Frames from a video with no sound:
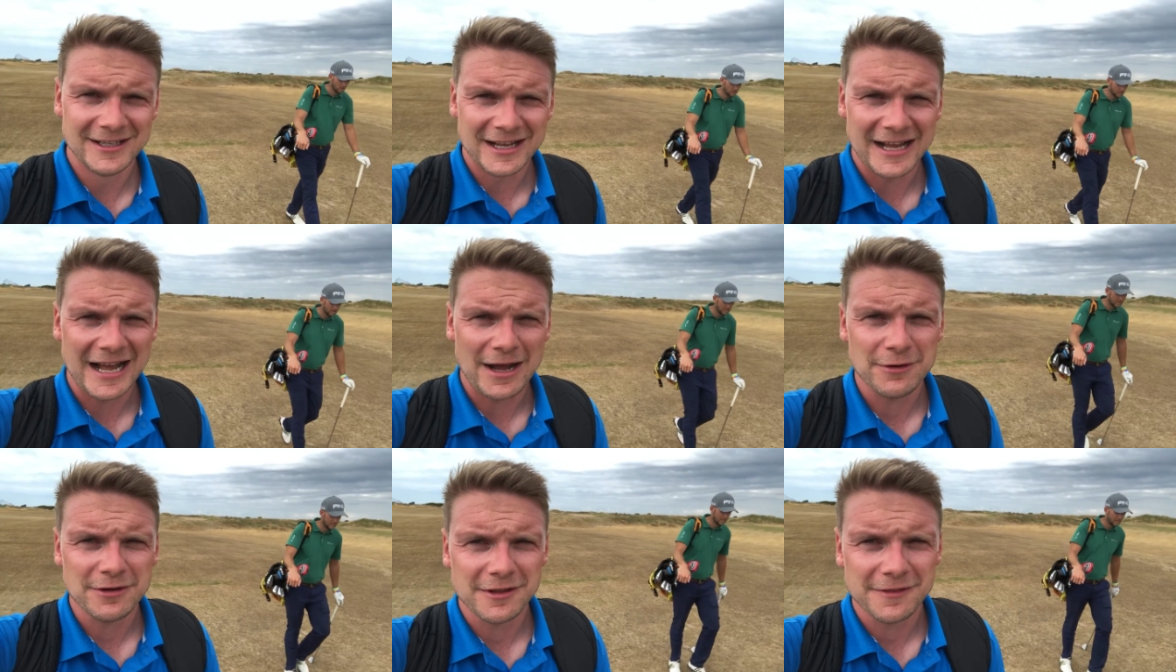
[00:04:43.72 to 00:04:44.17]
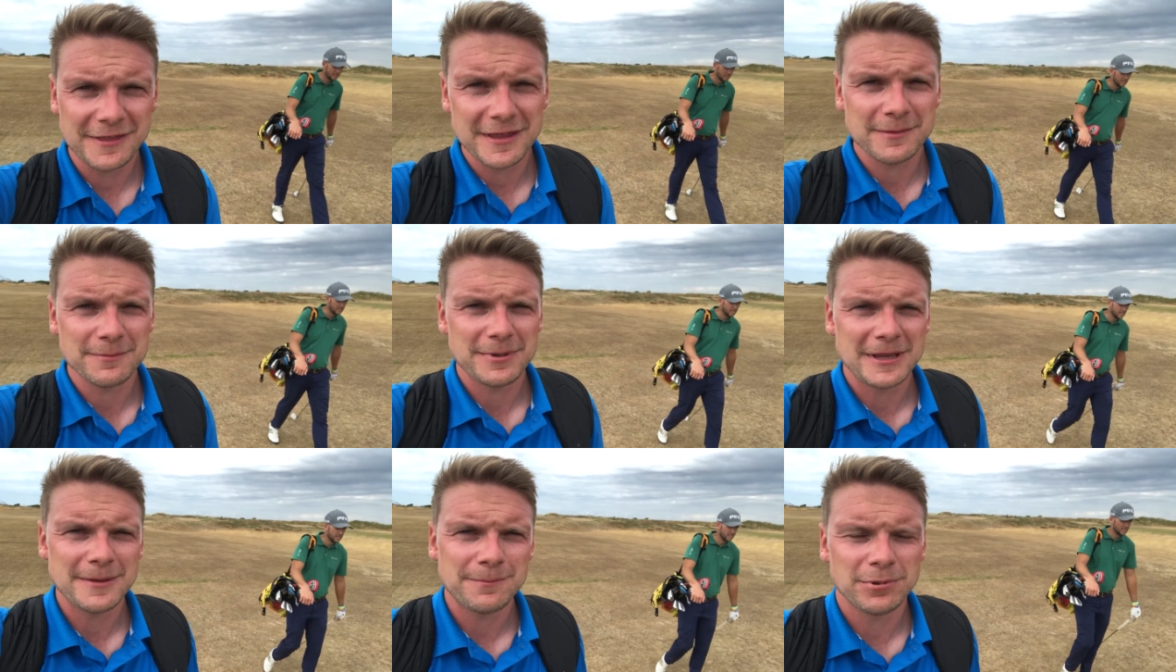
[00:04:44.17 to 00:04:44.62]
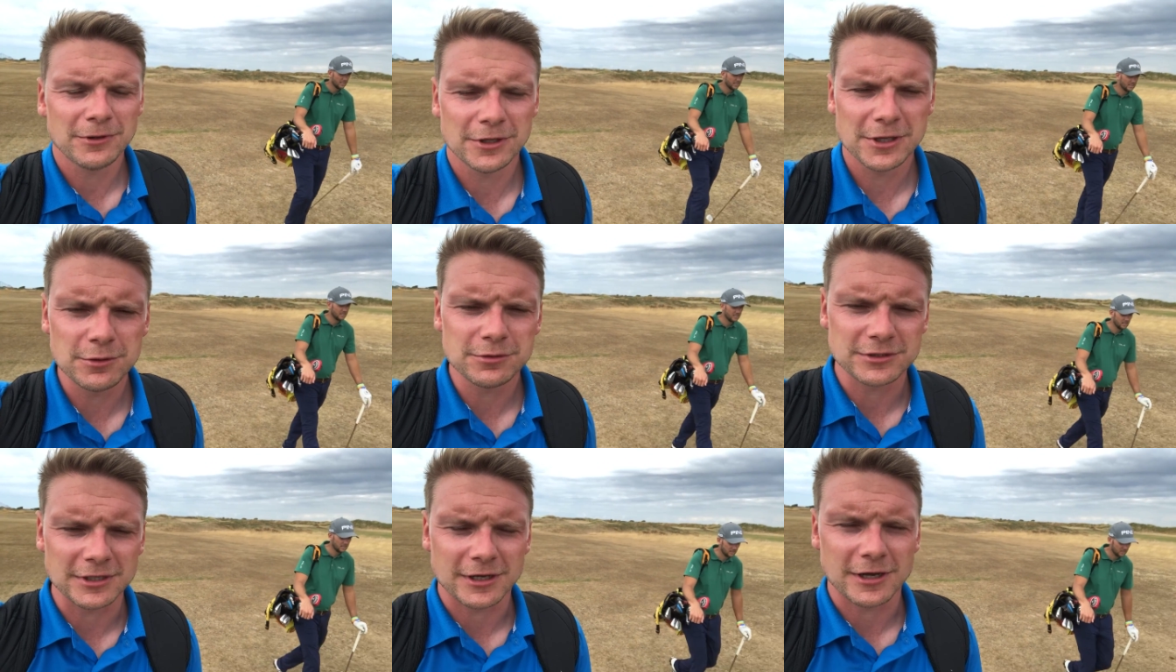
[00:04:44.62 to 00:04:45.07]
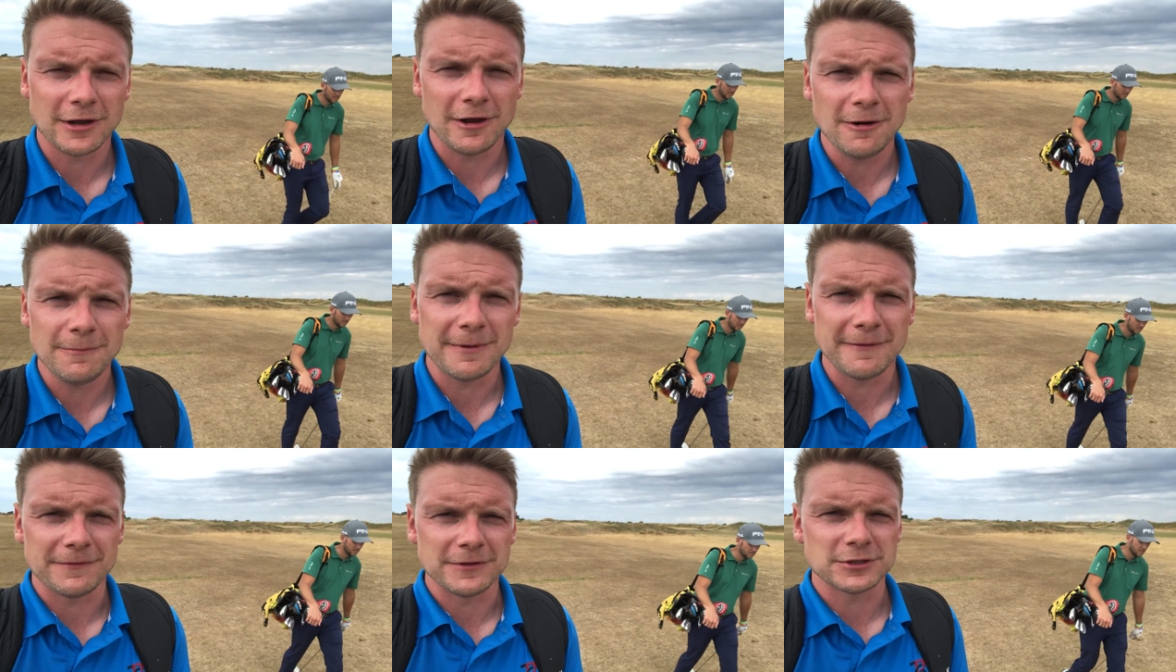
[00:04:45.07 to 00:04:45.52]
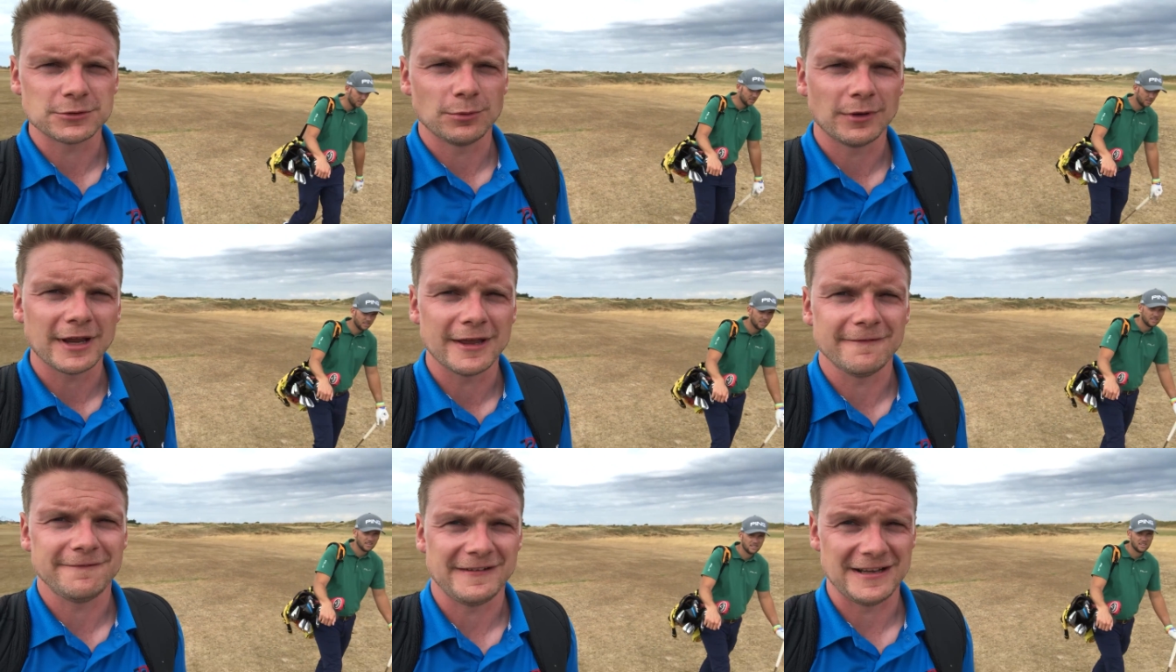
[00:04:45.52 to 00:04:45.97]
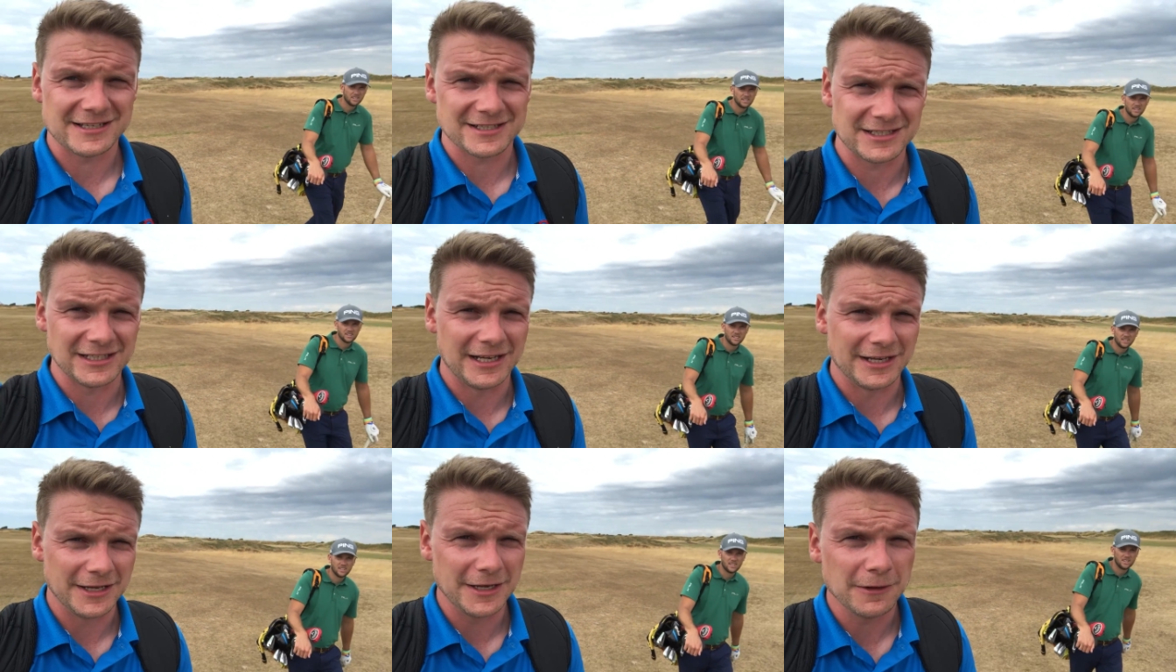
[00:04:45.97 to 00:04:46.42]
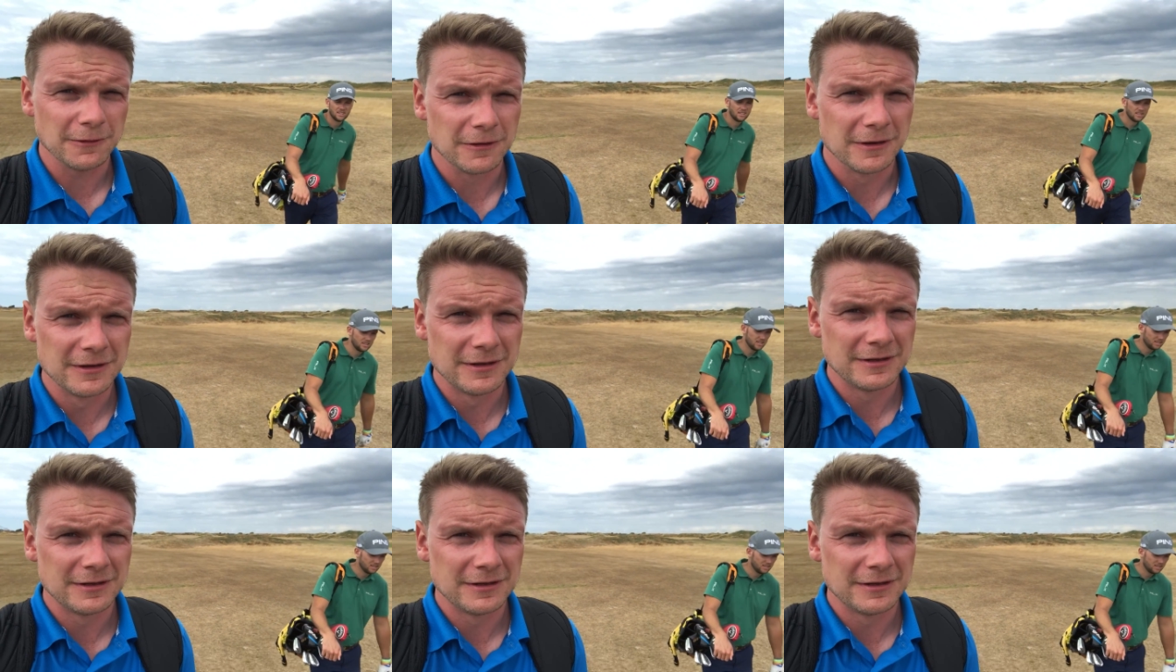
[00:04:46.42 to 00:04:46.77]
How do you think people used to cope if they swung it fast like you?